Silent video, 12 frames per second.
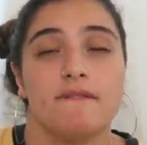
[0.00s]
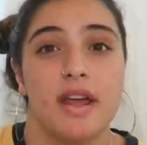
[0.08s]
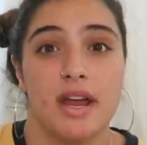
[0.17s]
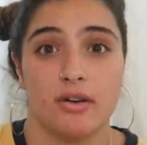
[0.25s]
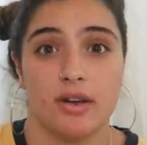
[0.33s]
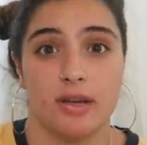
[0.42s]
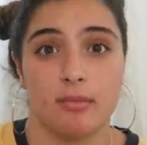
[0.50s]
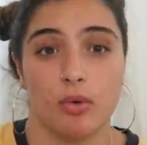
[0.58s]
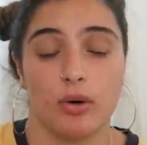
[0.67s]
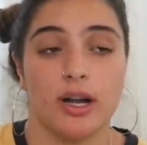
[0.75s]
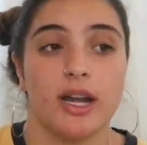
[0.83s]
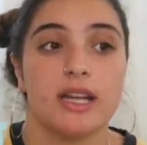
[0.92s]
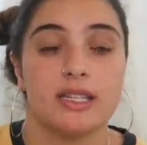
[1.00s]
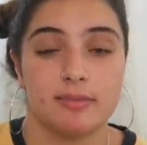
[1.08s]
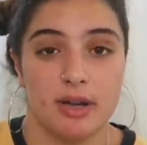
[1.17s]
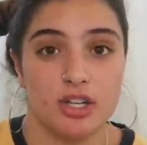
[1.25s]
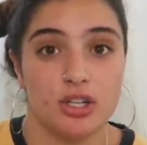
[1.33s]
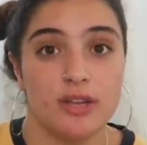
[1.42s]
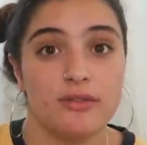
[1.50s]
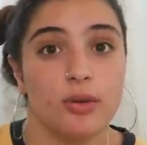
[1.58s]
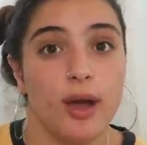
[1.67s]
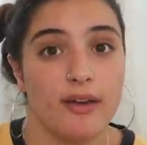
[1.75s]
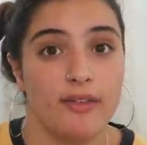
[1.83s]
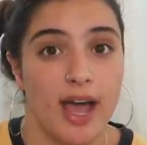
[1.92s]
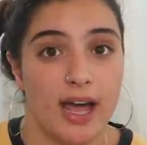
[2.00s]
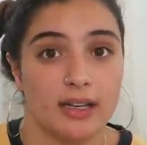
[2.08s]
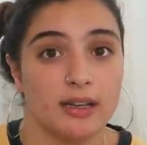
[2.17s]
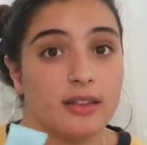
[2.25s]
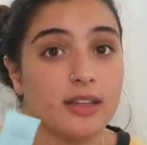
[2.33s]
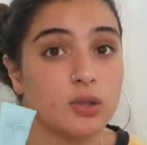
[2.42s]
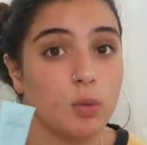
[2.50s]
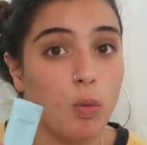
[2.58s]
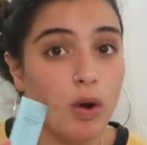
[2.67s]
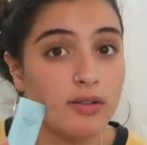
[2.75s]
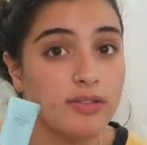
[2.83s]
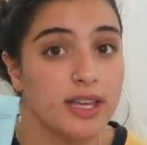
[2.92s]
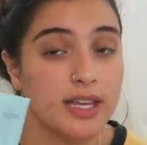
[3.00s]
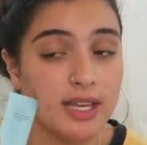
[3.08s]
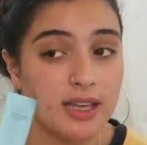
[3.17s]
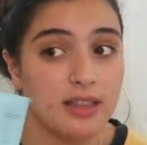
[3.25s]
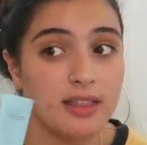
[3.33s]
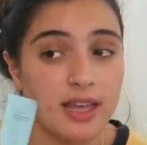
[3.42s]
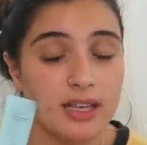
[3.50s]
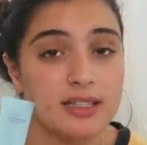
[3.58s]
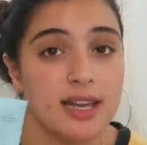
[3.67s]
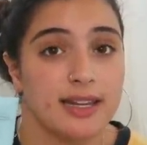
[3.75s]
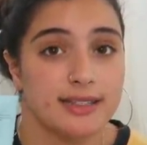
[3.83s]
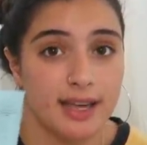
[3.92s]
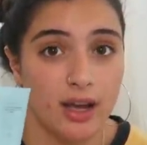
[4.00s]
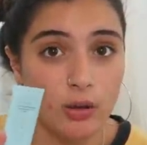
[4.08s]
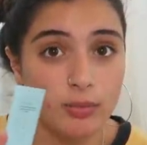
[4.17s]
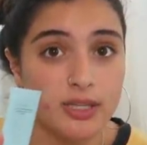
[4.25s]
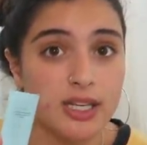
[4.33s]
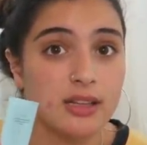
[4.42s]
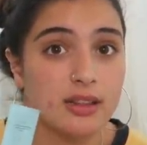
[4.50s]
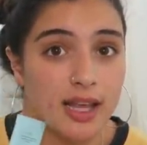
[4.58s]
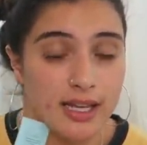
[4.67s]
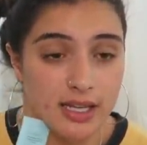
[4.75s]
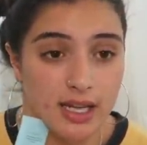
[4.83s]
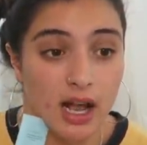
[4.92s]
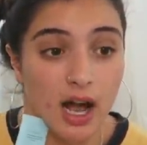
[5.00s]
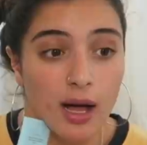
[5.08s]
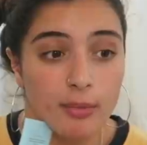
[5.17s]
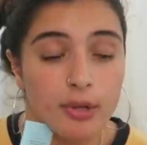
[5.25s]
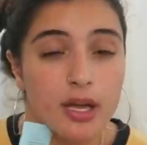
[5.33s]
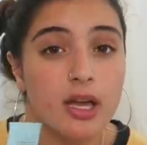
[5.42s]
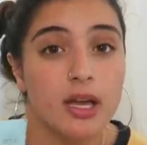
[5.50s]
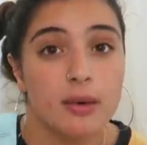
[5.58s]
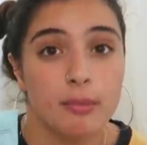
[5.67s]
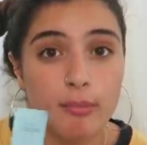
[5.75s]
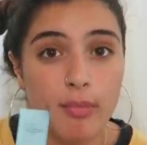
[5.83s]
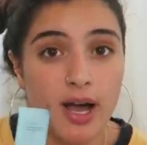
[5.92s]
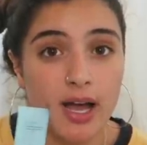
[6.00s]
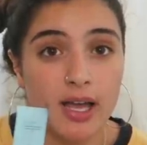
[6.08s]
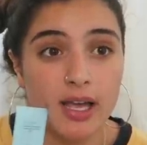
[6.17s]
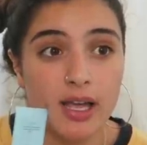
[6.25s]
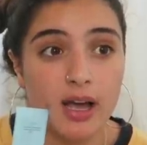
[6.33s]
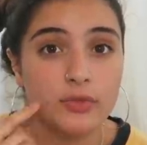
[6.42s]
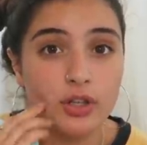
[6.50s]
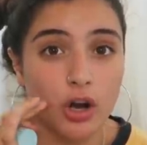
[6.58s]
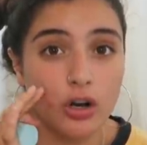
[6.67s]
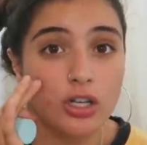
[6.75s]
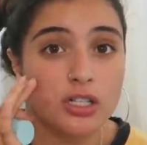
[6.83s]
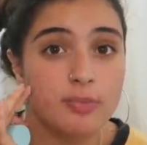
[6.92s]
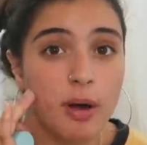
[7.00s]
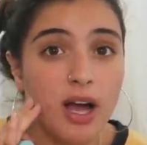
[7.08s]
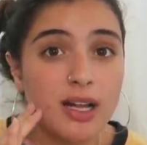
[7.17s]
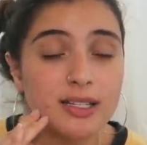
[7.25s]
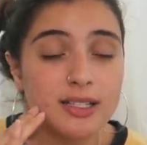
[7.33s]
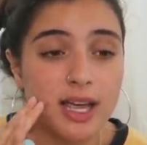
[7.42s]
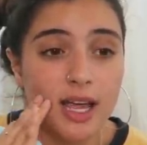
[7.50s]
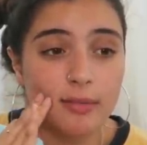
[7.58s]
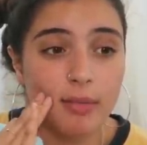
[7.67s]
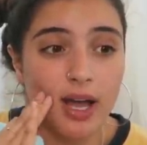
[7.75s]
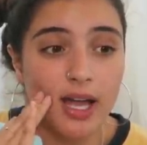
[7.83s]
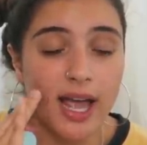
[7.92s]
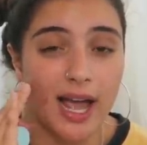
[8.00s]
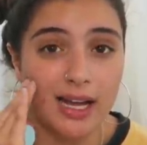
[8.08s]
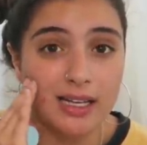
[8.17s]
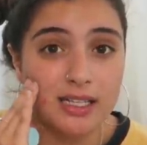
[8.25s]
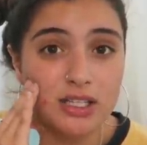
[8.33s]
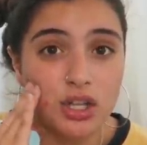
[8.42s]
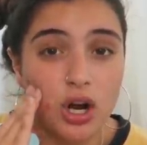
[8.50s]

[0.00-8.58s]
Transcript: very important, especially if you have acne. That's one of the key things that has helped in lightening up my dark spots and my acne